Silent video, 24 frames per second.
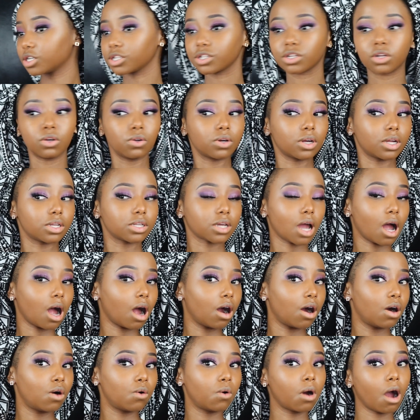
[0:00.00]
Just look at
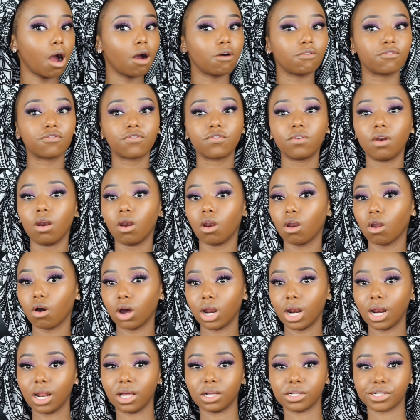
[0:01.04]
how
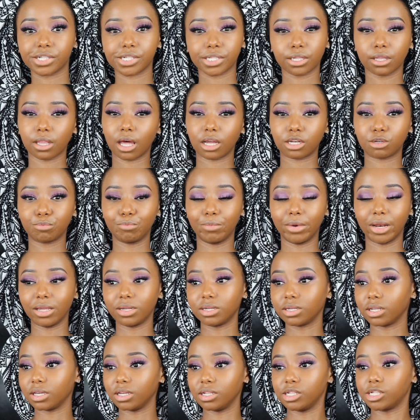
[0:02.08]
flawless that
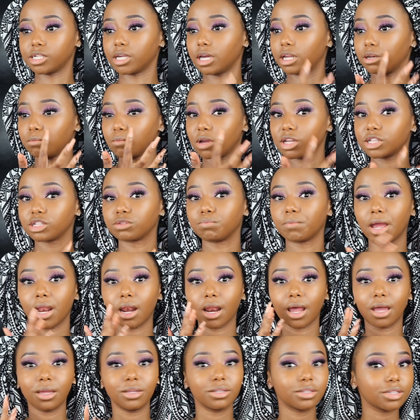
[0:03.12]
blend is, and my
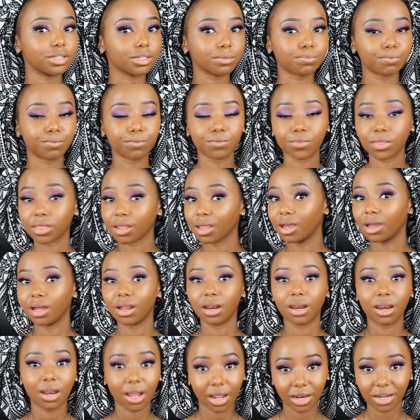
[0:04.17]
smile lines,
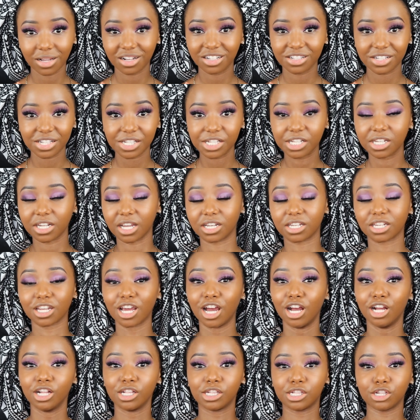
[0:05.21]
non-existent.
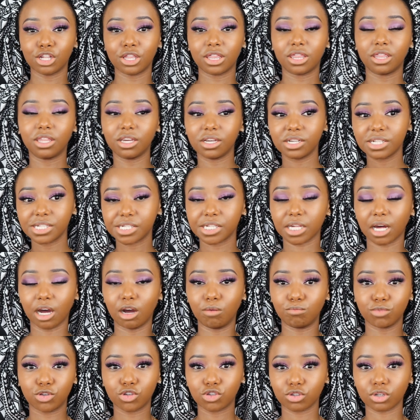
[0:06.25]
So this
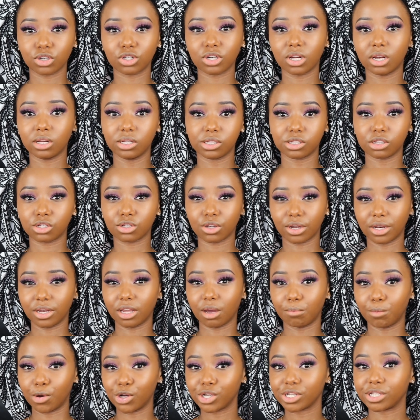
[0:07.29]
tutorial is not only
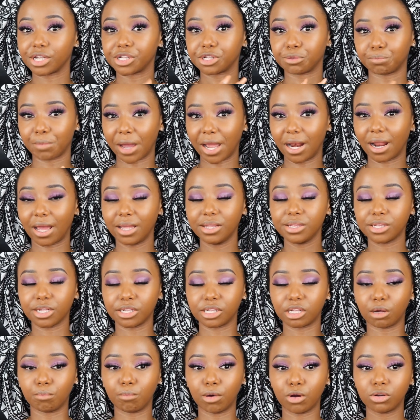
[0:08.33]
about the smile lines,
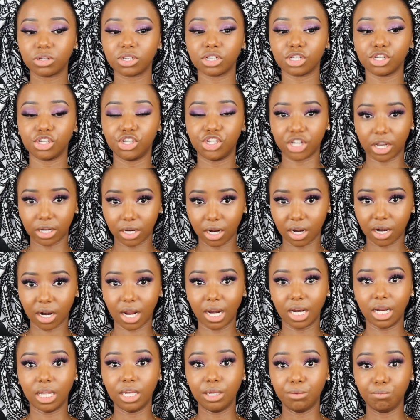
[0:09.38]
it's about
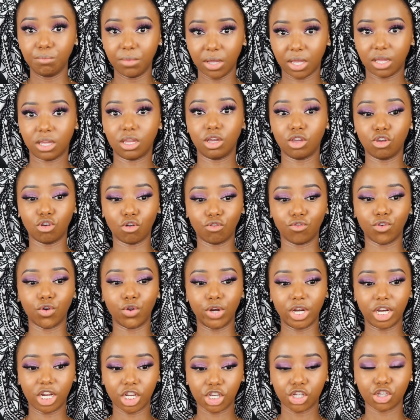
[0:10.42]
generally making your
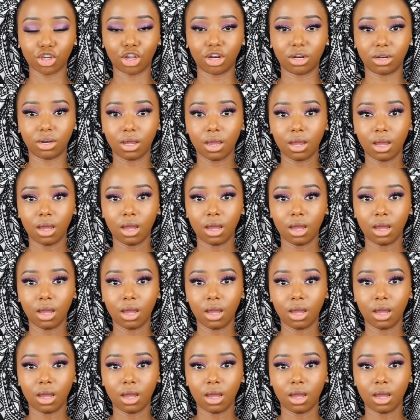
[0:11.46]
foundation